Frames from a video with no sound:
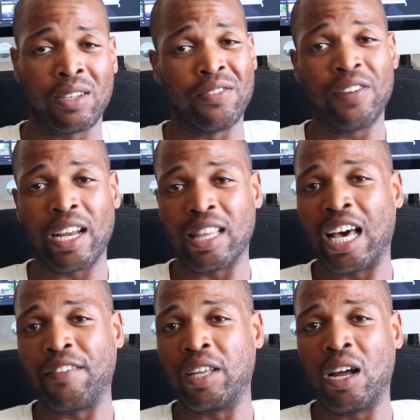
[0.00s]
You can find a
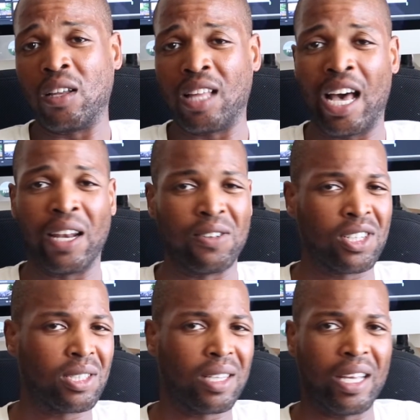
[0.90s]
lot of it online, or just